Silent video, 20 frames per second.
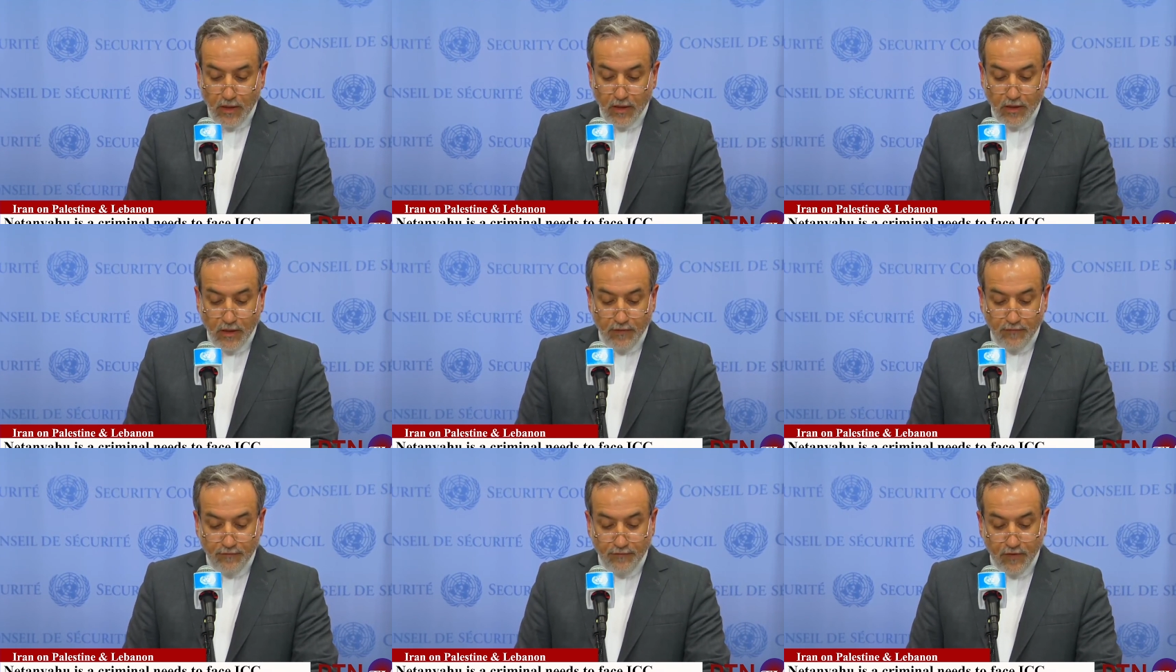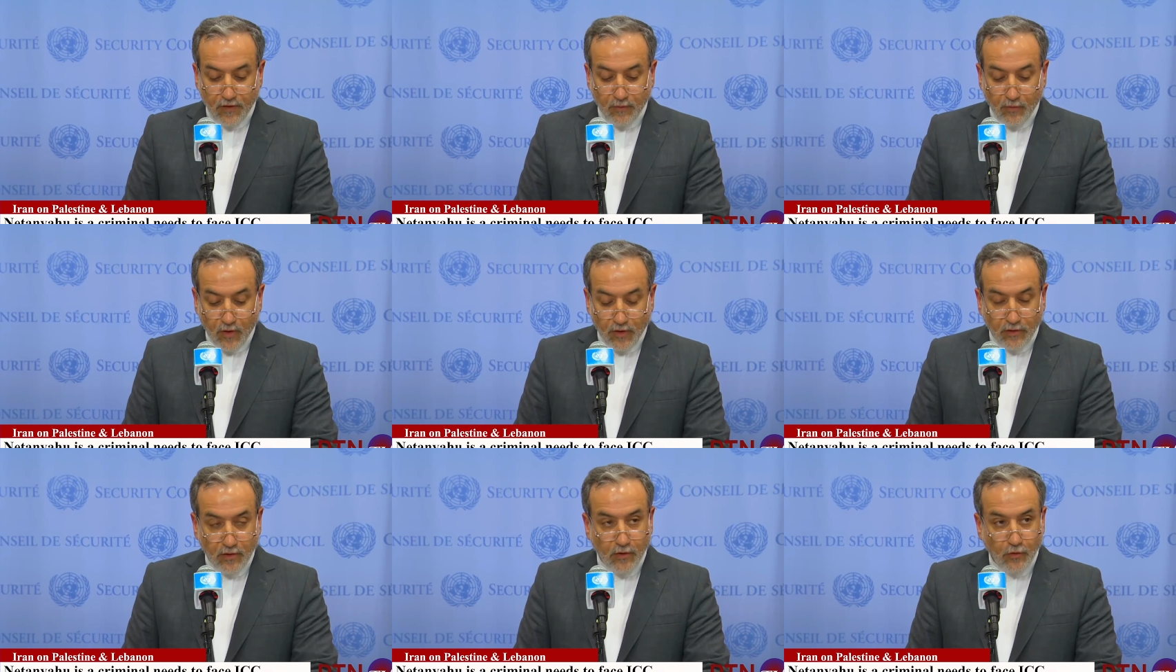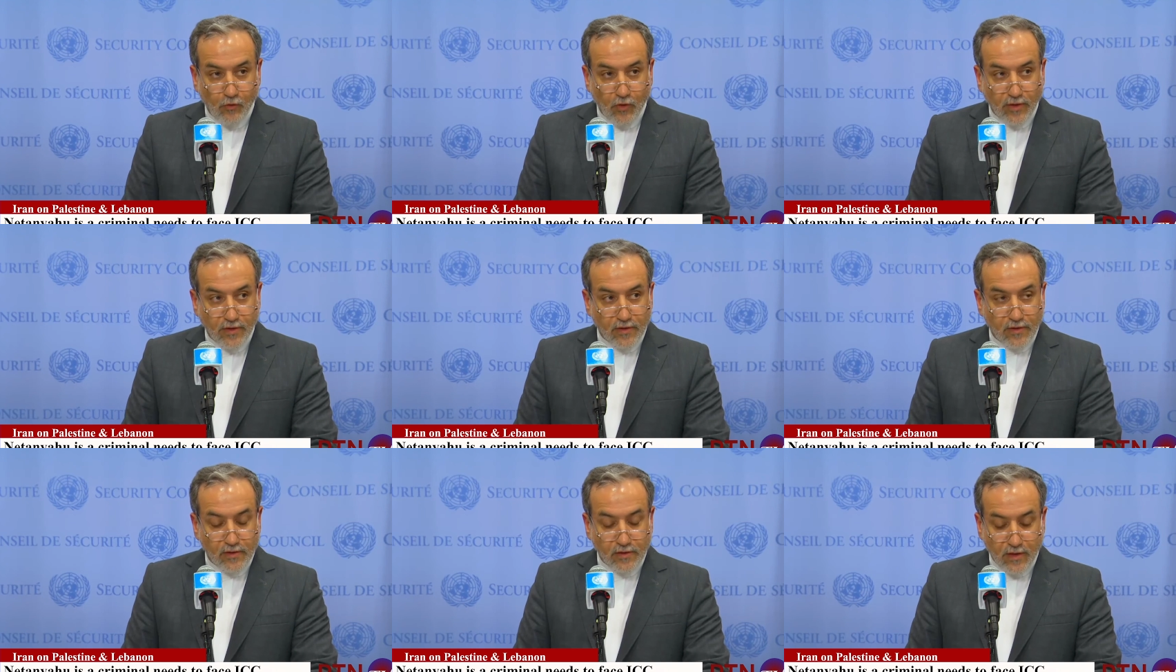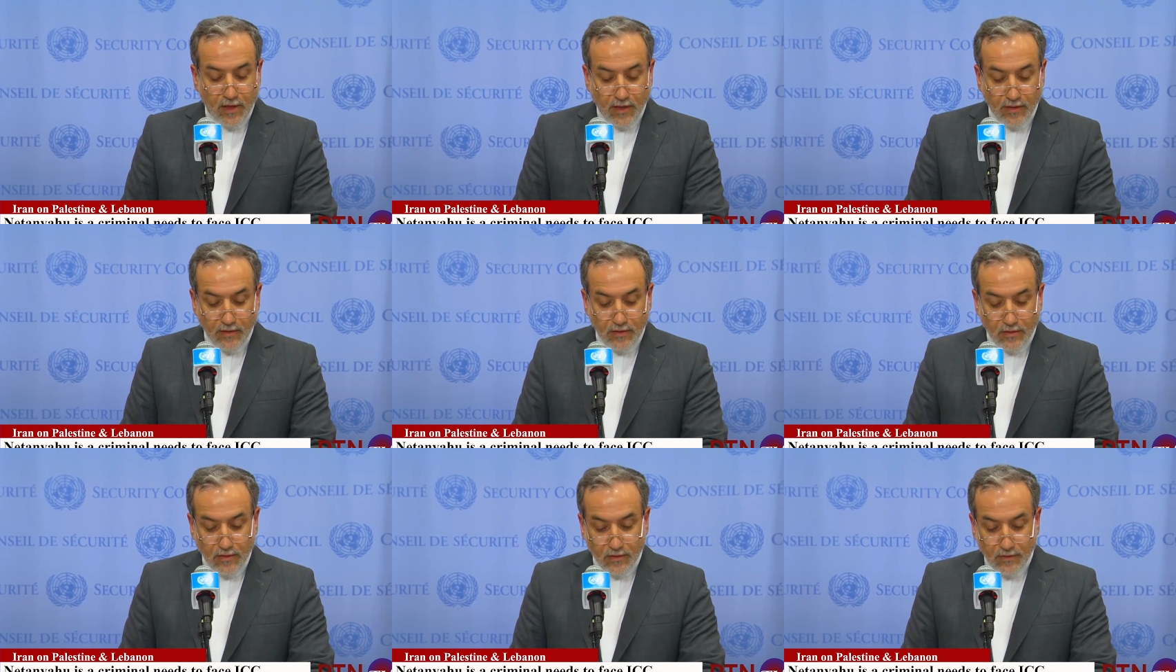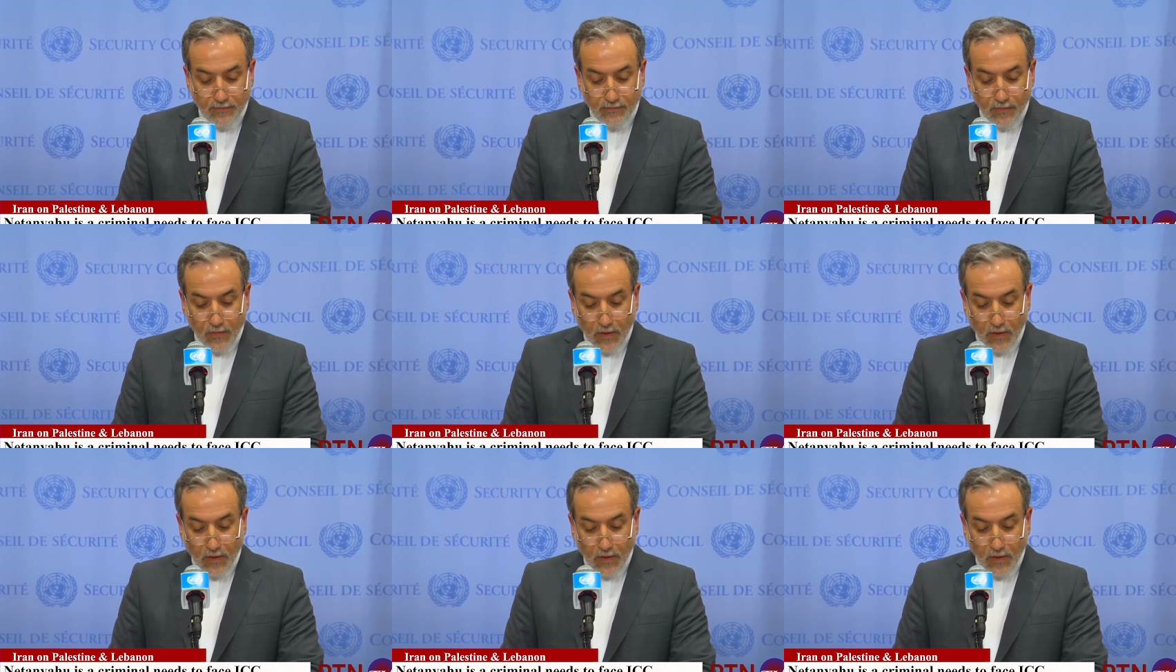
gifted by the United States